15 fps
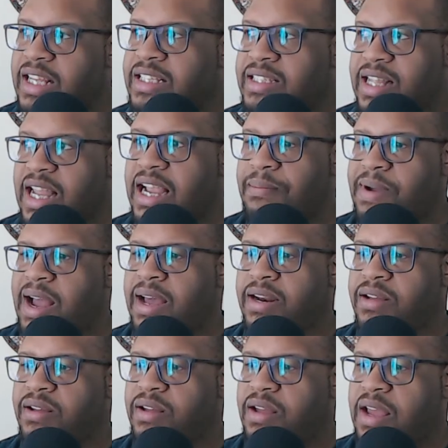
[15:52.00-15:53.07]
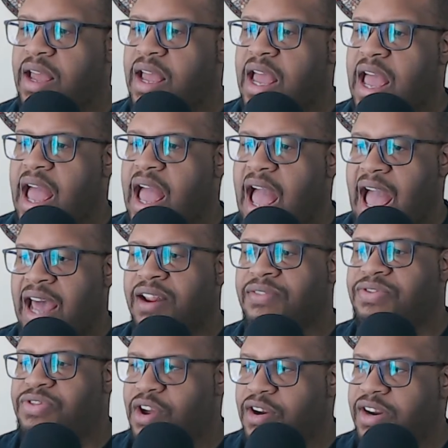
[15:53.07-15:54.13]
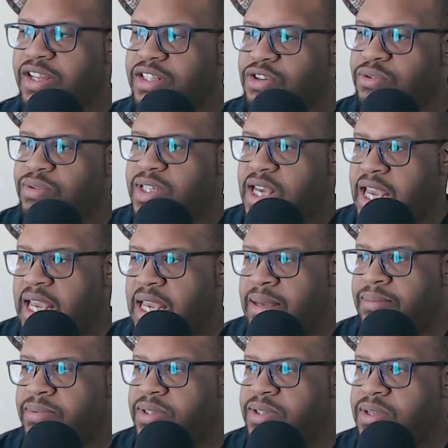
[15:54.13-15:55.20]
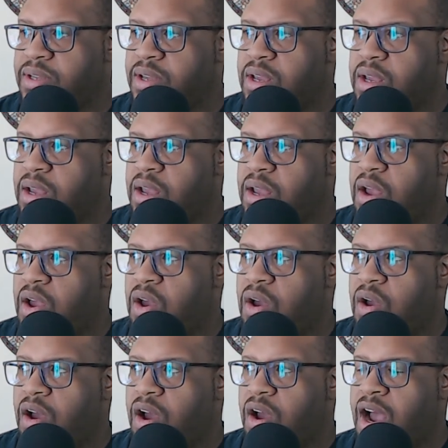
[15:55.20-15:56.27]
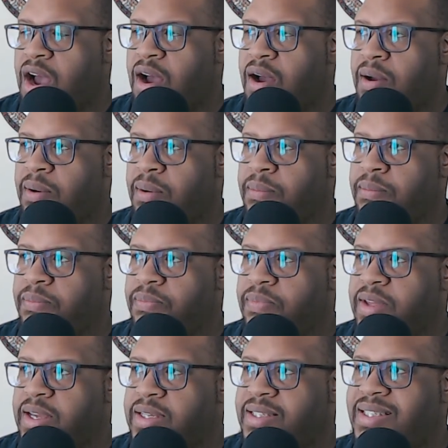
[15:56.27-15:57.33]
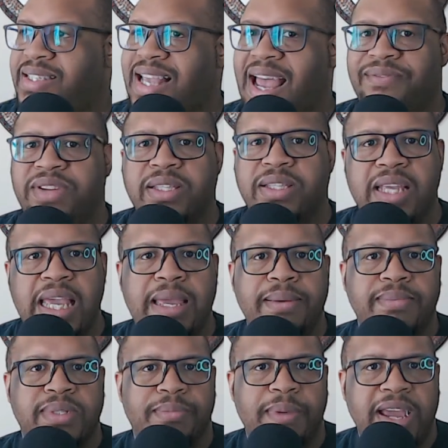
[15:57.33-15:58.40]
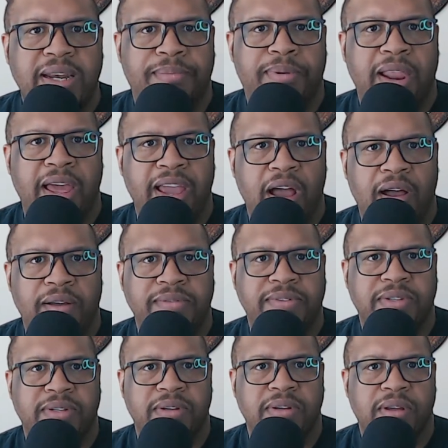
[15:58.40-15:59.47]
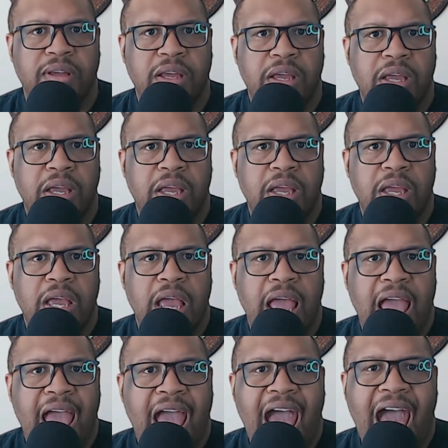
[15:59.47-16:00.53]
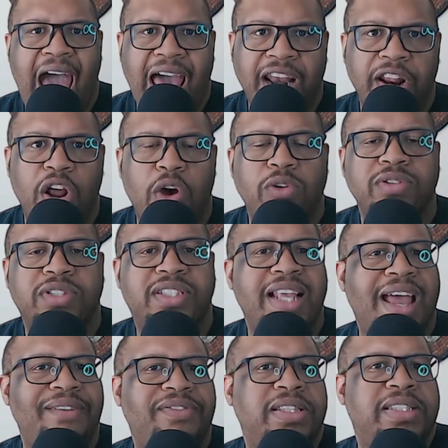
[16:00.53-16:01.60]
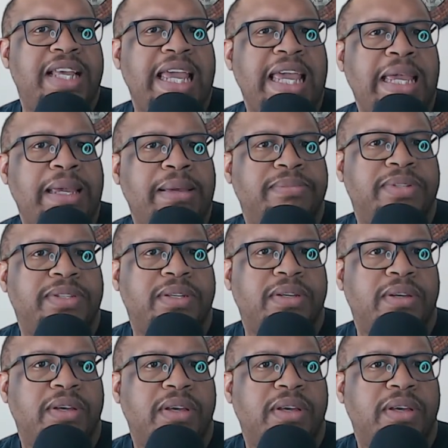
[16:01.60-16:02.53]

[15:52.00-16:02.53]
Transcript: think about it. Out of 32 teams, 7 teams make the playoffs. Out of those 7 teams